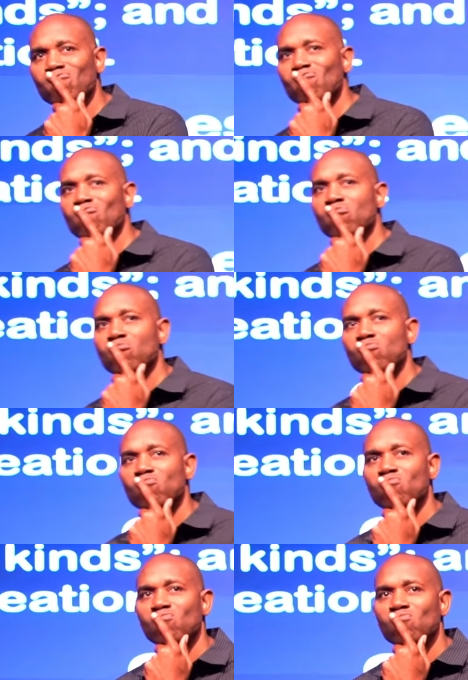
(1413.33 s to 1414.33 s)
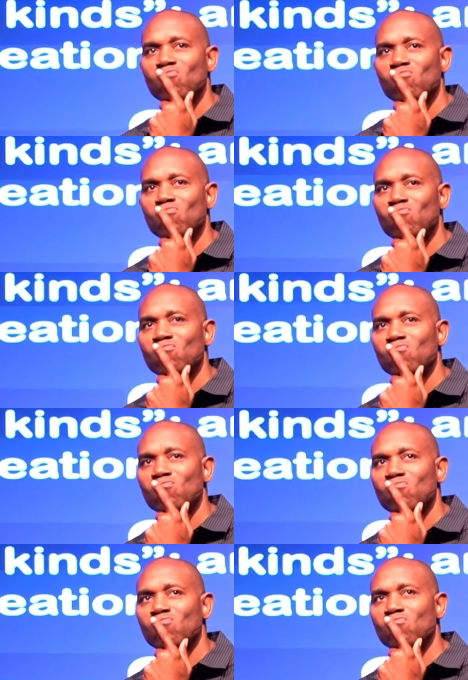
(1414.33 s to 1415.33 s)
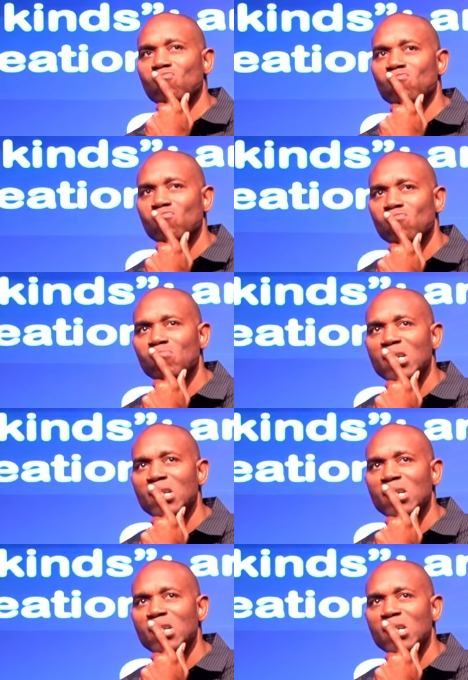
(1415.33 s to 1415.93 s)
[no speech]